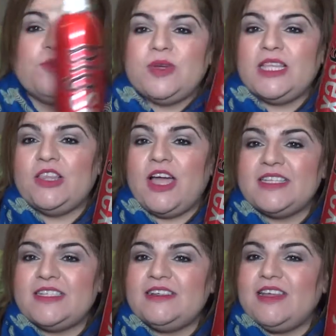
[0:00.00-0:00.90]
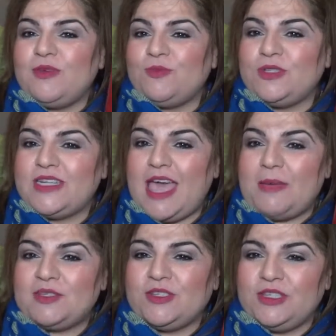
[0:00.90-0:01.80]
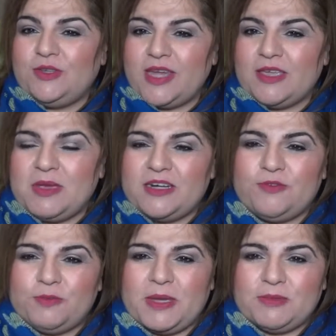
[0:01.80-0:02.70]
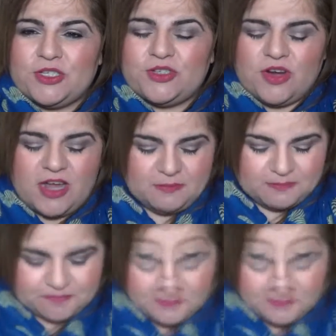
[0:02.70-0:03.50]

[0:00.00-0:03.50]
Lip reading: Really liked it. Would absolutely recommend it for people to try.